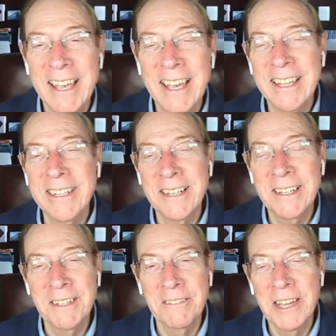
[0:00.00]
and uh,
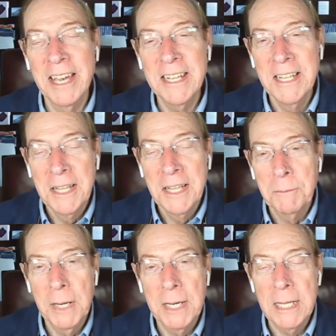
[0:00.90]
all of that.
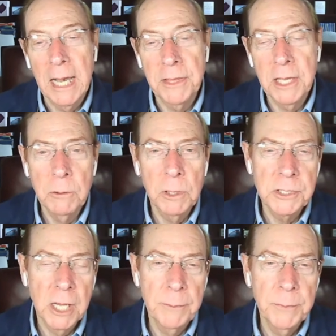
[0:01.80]
But I think
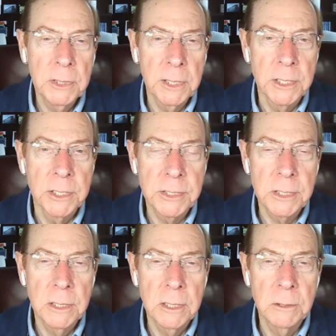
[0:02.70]
what's happened is
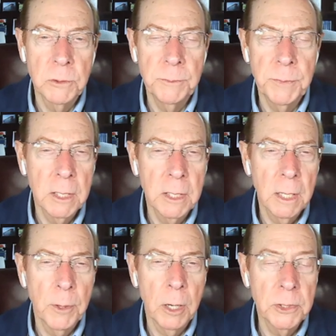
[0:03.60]
uh, we've
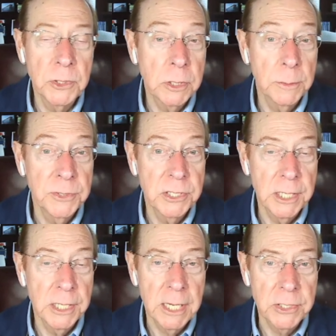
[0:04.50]
become almost
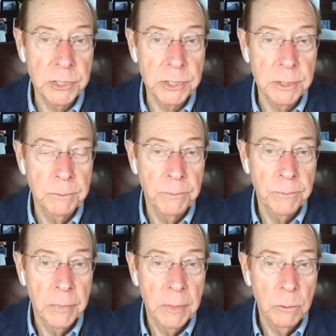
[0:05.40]
obsessed
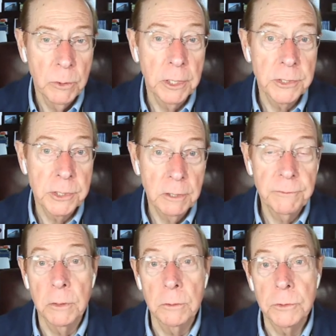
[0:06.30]
with our cell
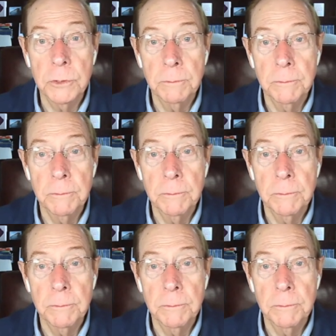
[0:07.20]
phones.